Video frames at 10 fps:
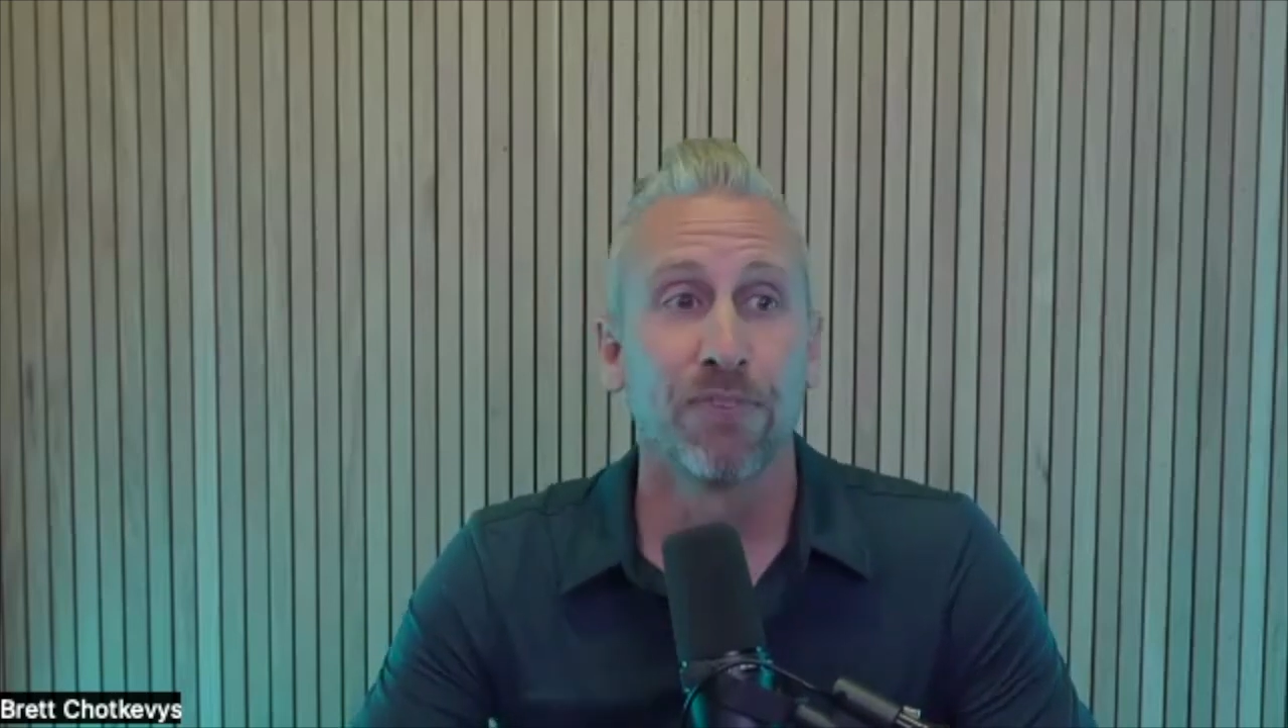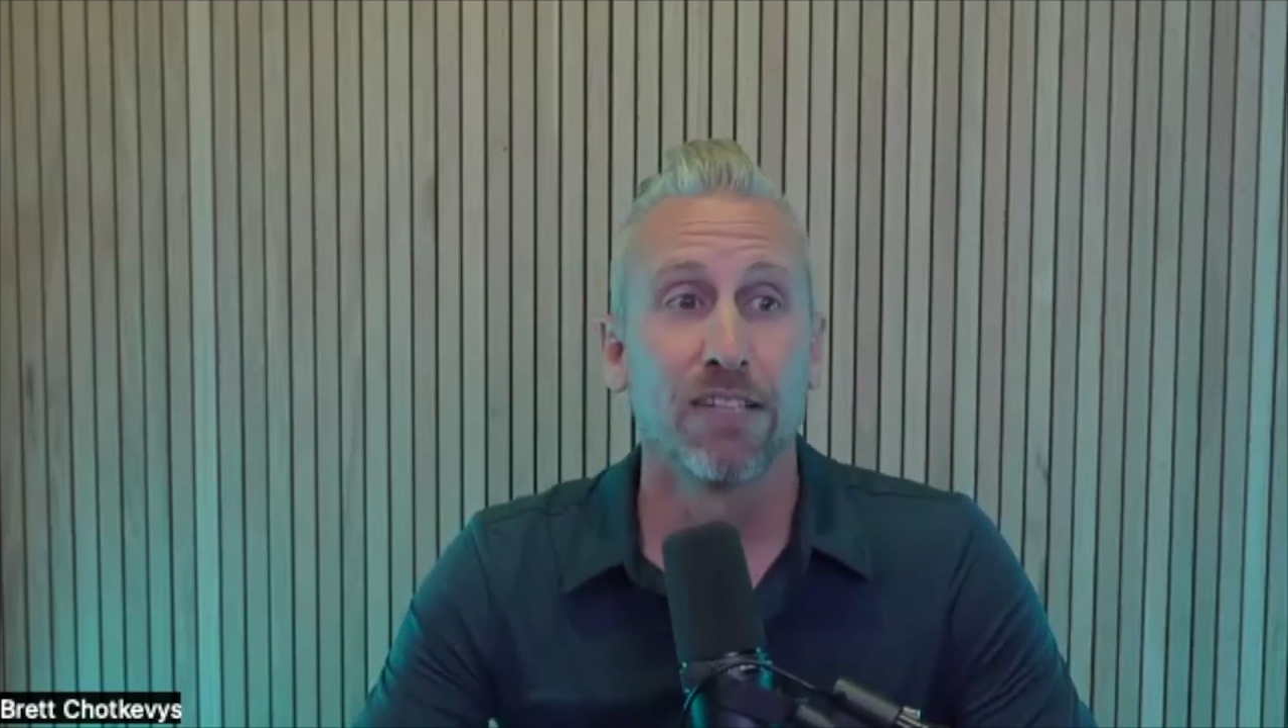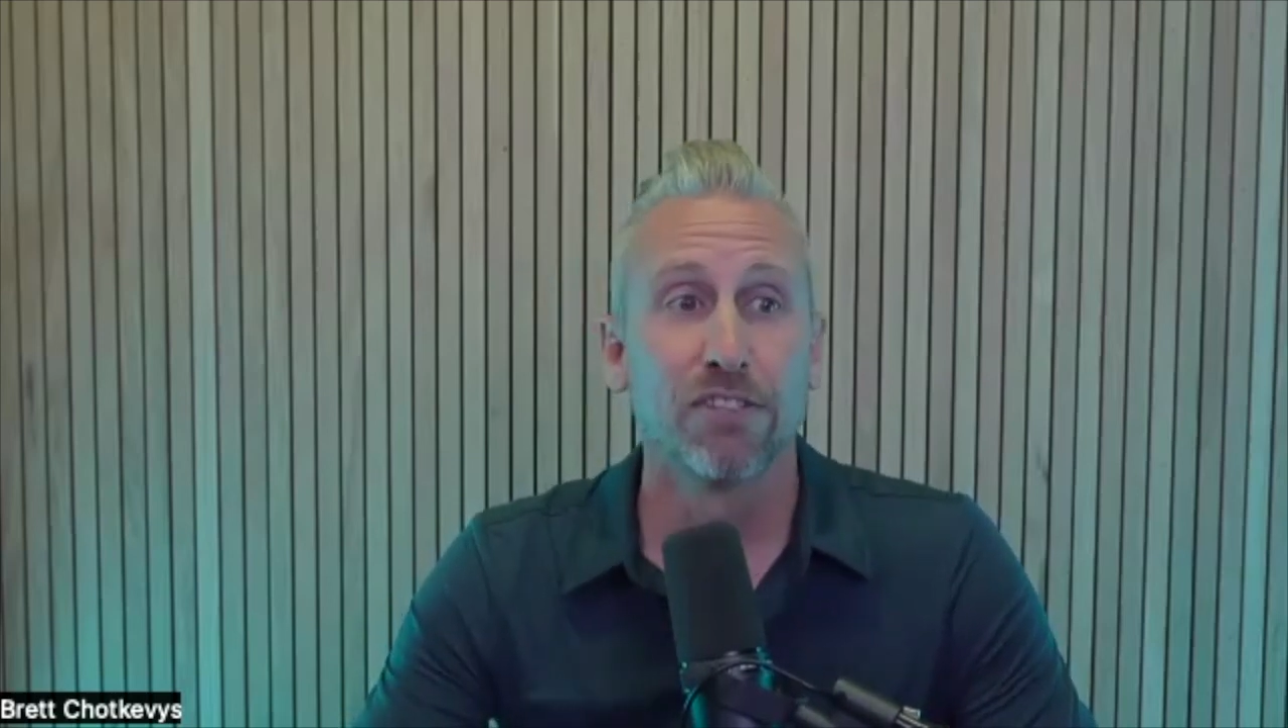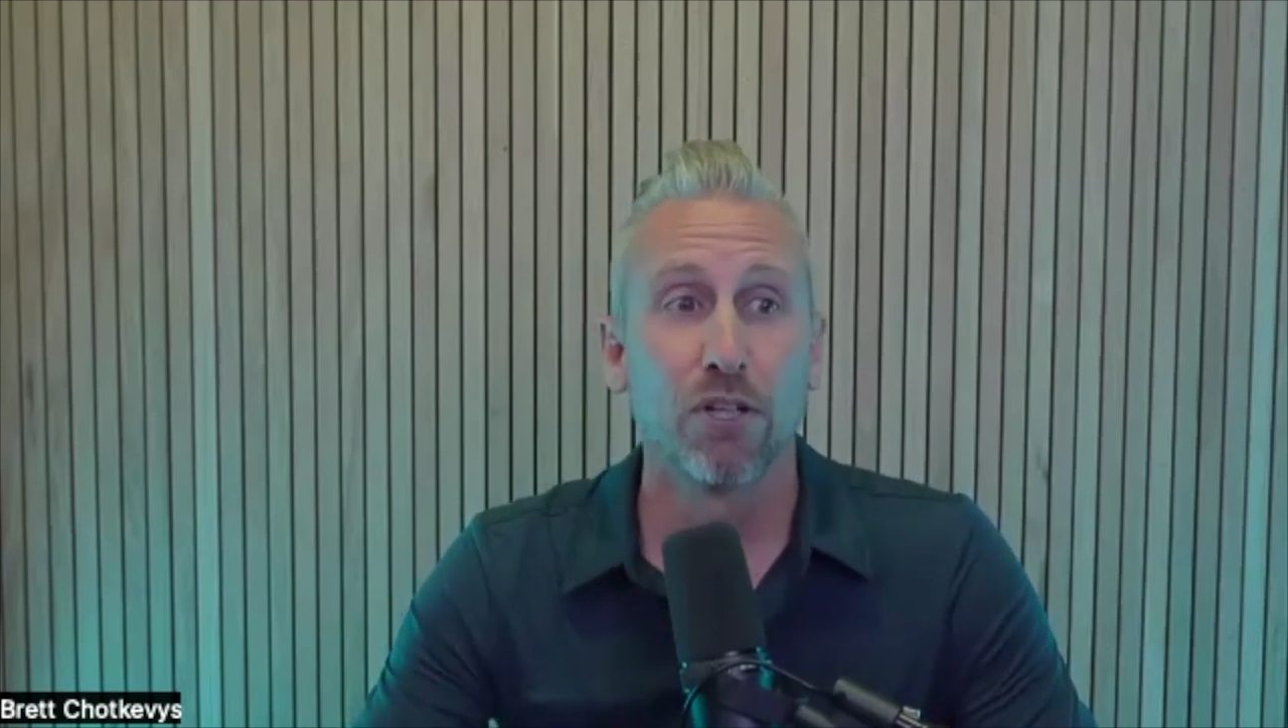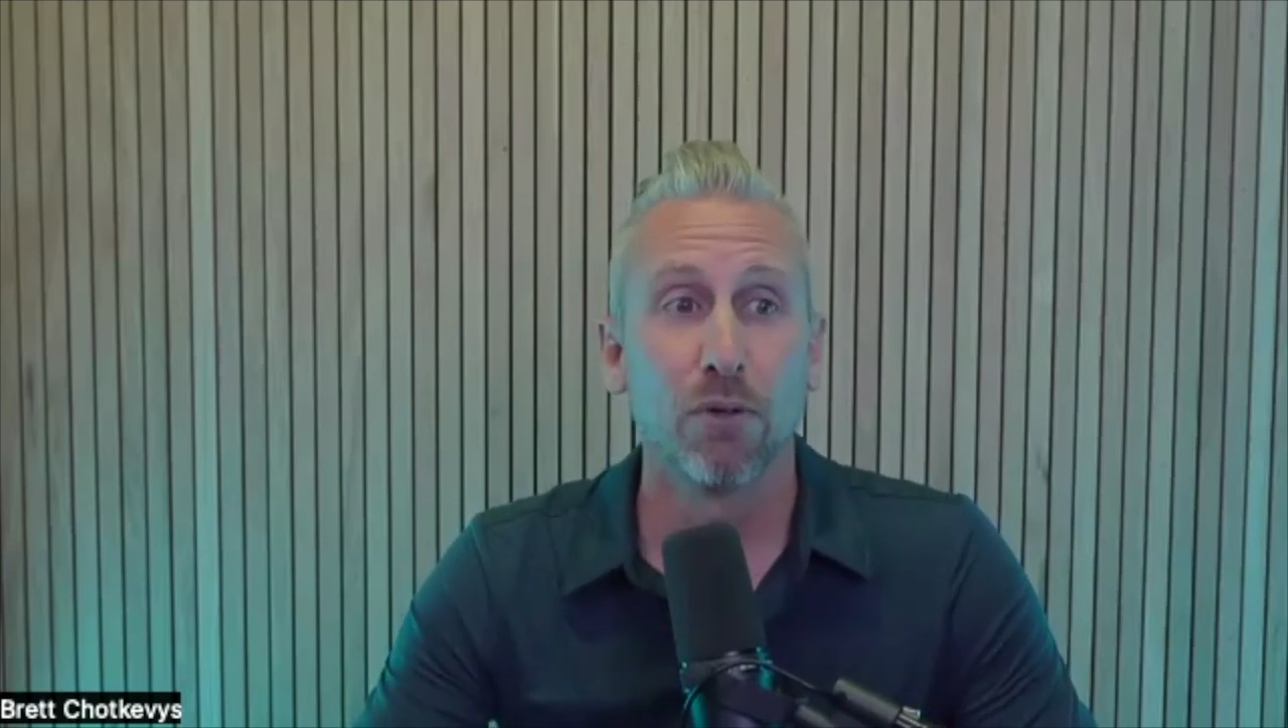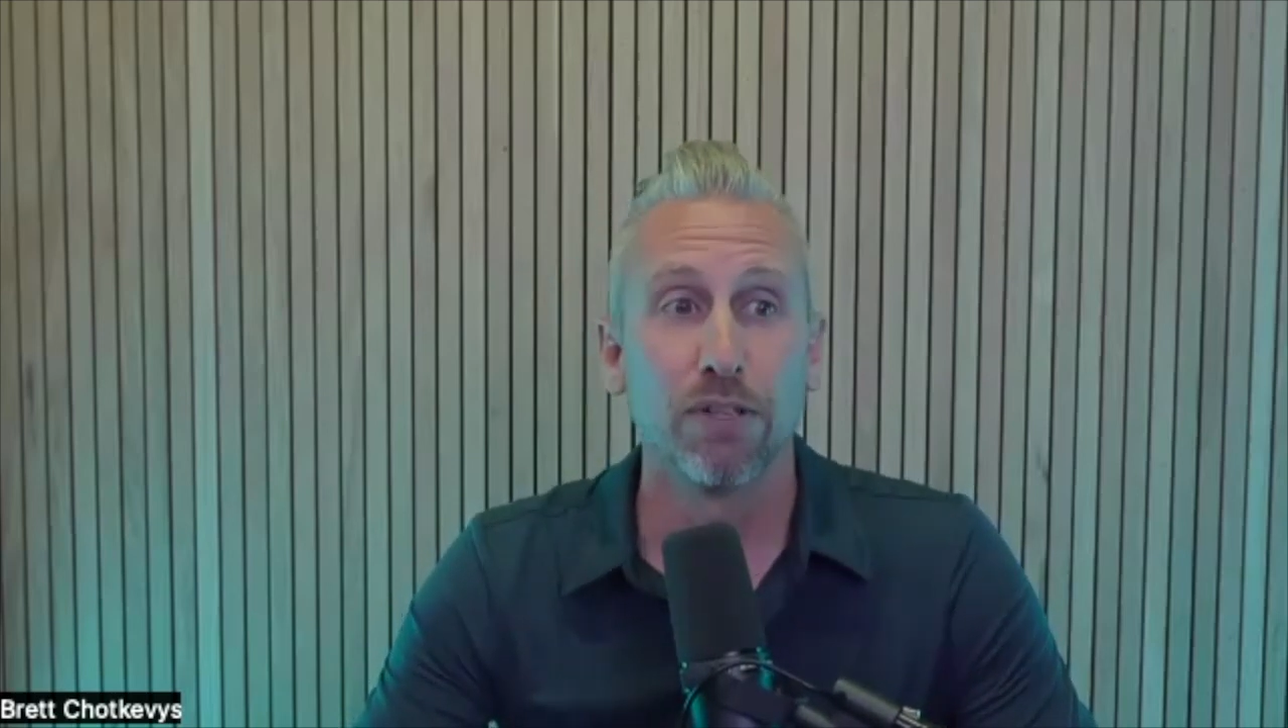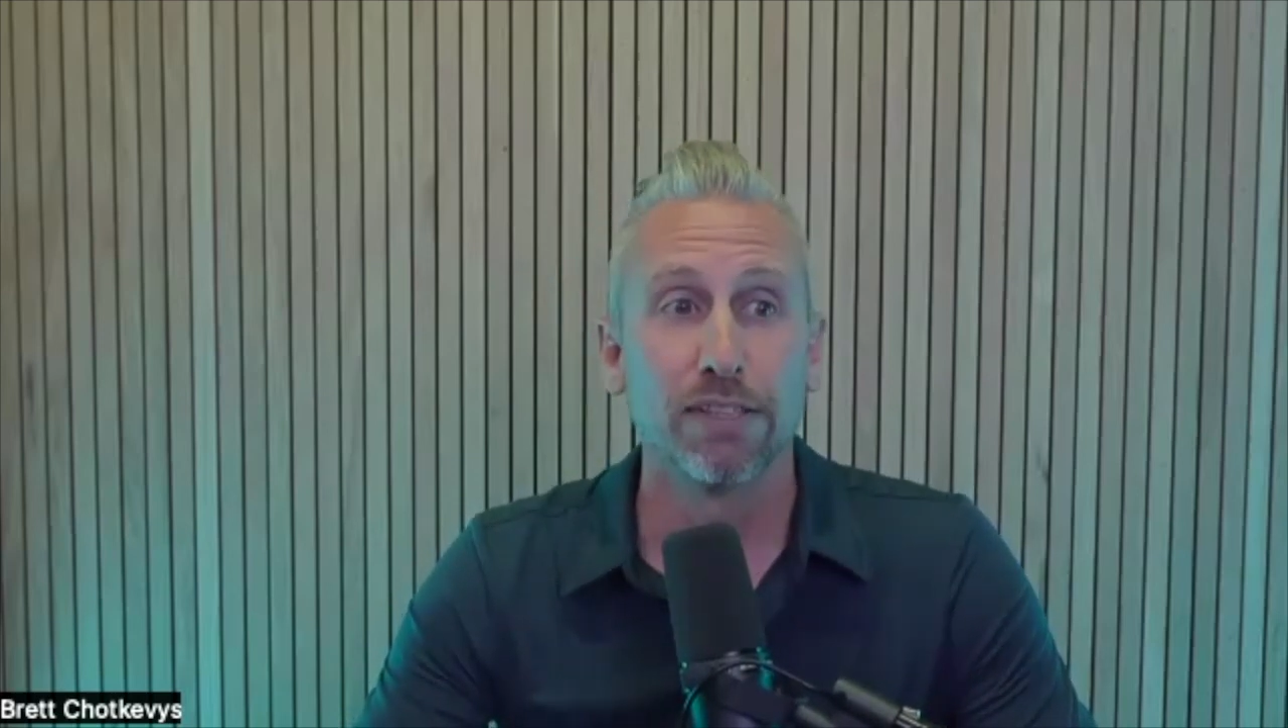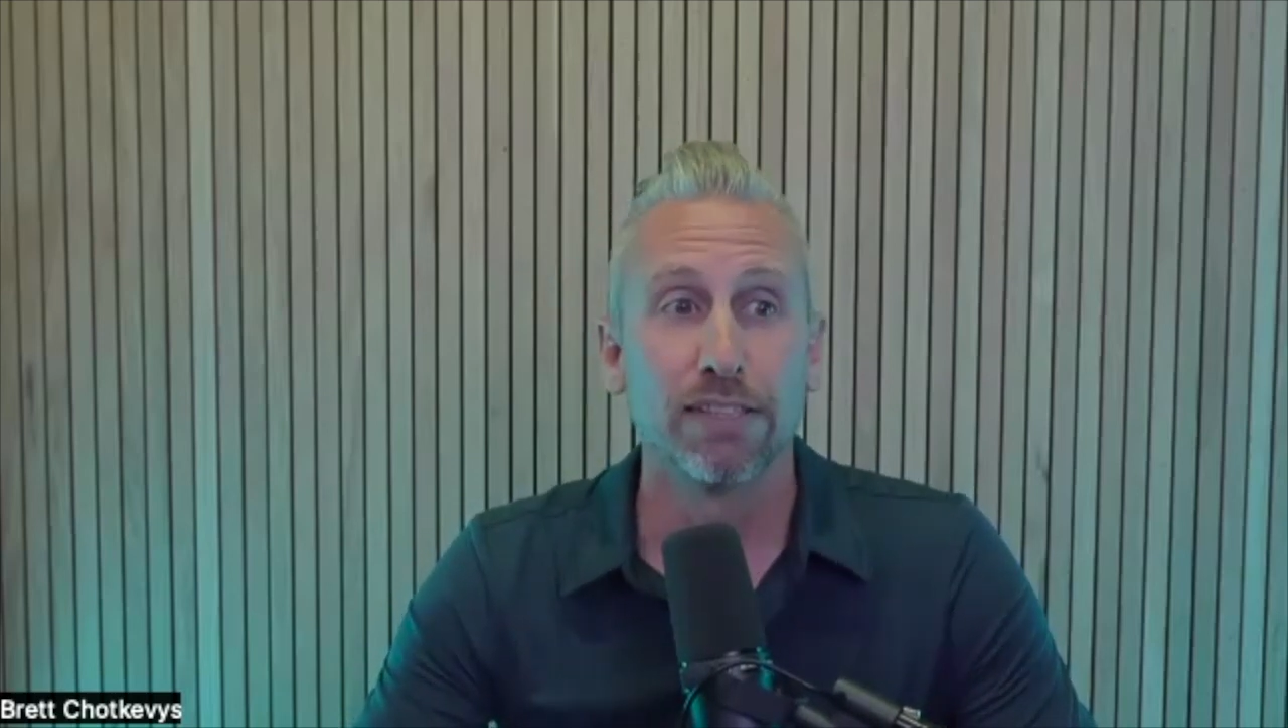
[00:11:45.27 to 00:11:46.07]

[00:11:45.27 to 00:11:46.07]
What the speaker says: So